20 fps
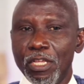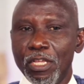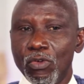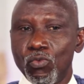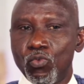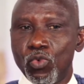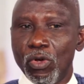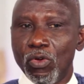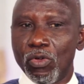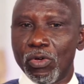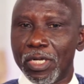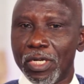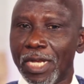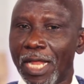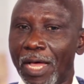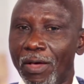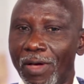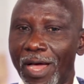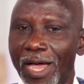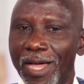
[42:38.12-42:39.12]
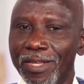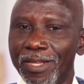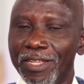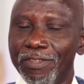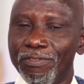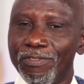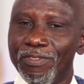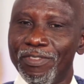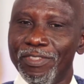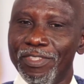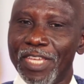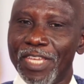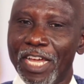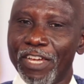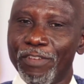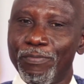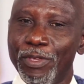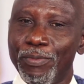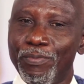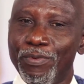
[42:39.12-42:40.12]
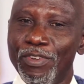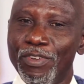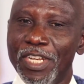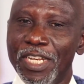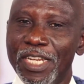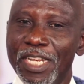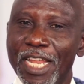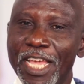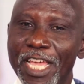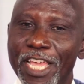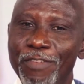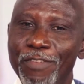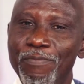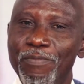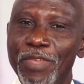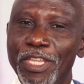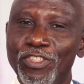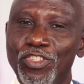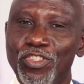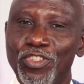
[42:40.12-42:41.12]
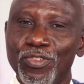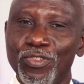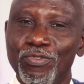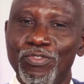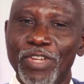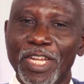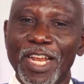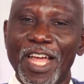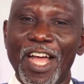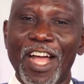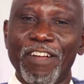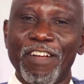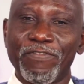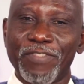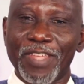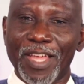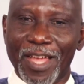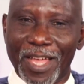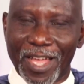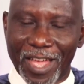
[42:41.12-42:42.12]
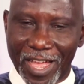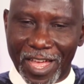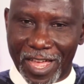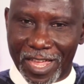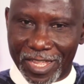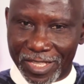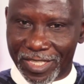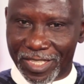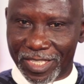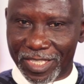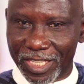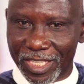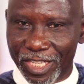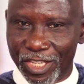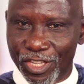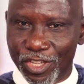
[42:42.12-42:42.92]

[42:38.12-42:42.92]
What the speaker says: We look now at the young people naming children after us.